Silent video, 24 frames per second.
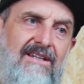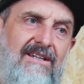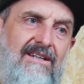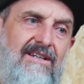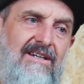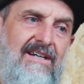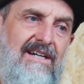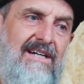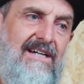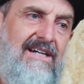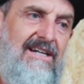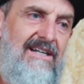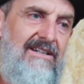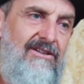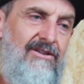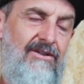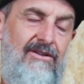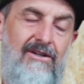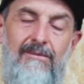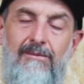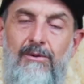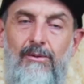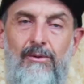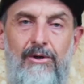
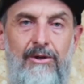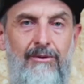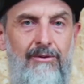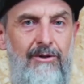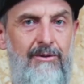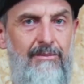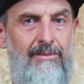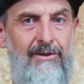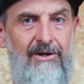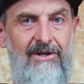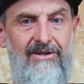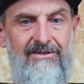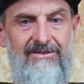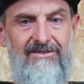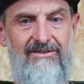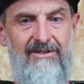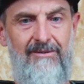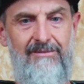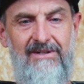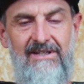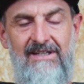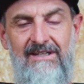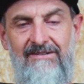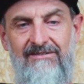look, I'm a woo-woo person.
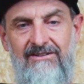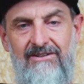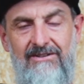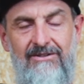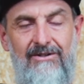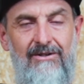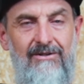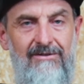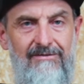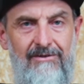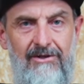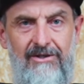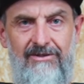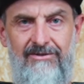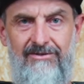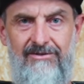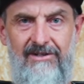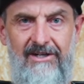I believe in the universe